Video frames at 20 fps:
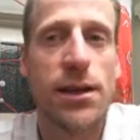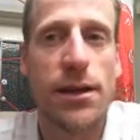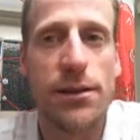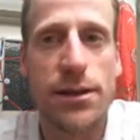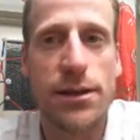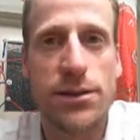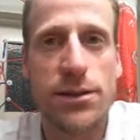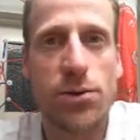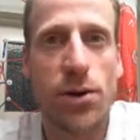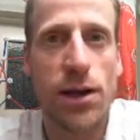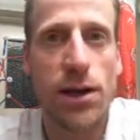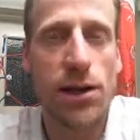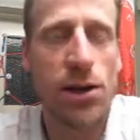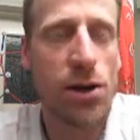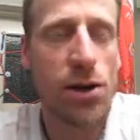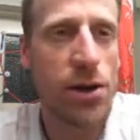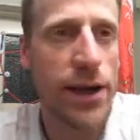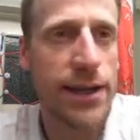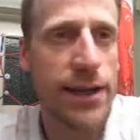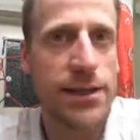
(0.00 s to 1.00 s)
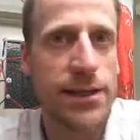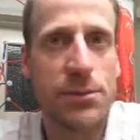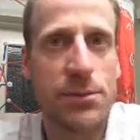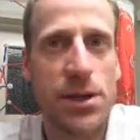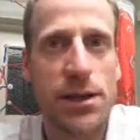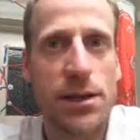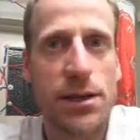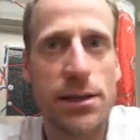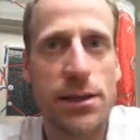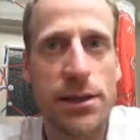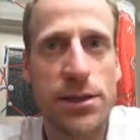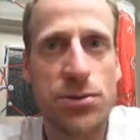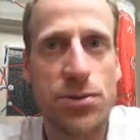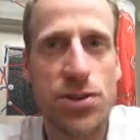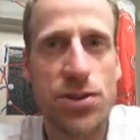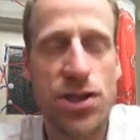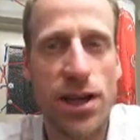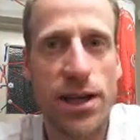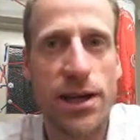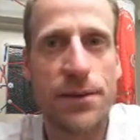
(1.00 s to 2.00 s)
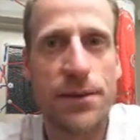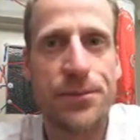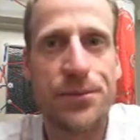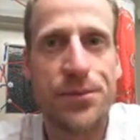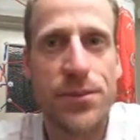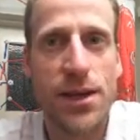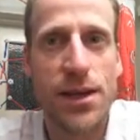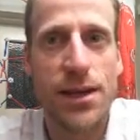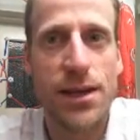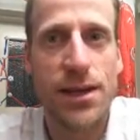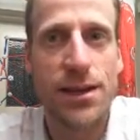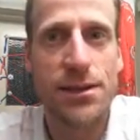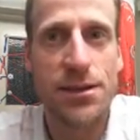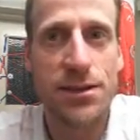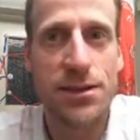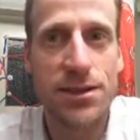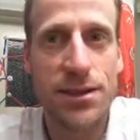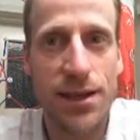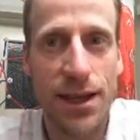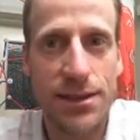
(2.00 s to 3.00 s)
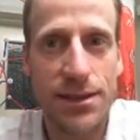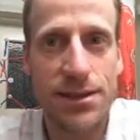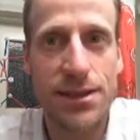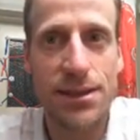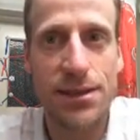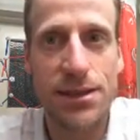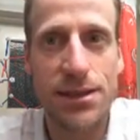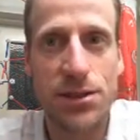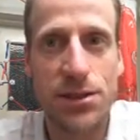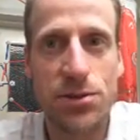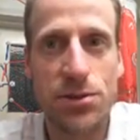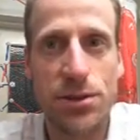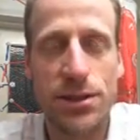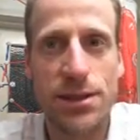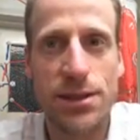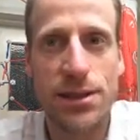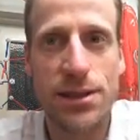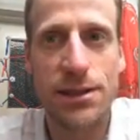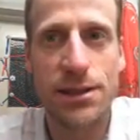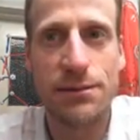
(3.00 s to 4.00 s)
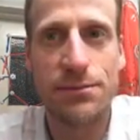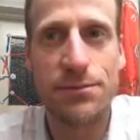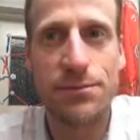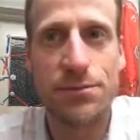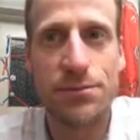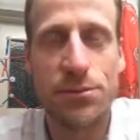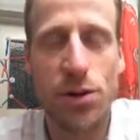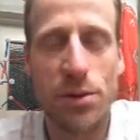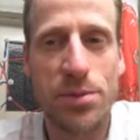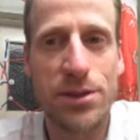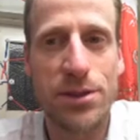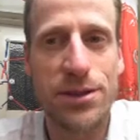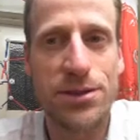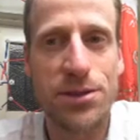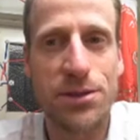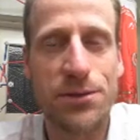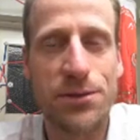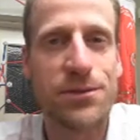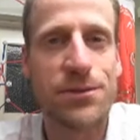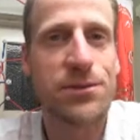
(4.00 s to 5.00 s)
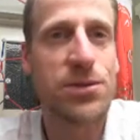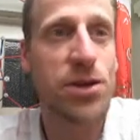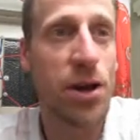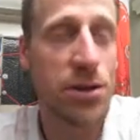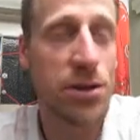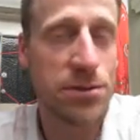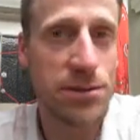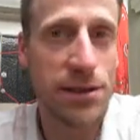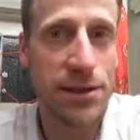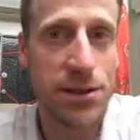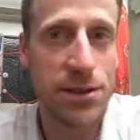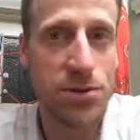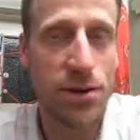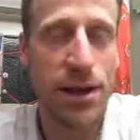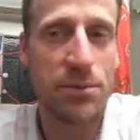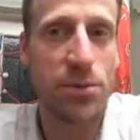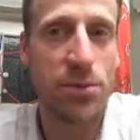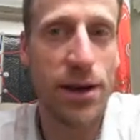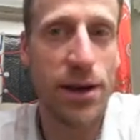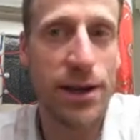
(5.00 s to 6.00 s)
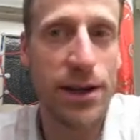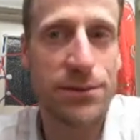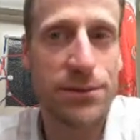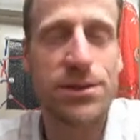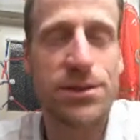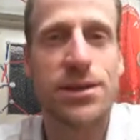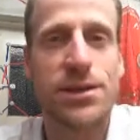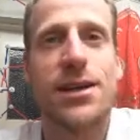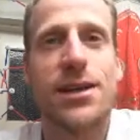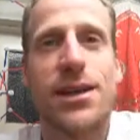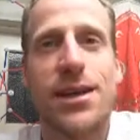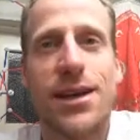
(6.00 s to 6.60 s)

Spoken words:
There's quite a long academic literature discussing the interesting properties of coastally trapped waves,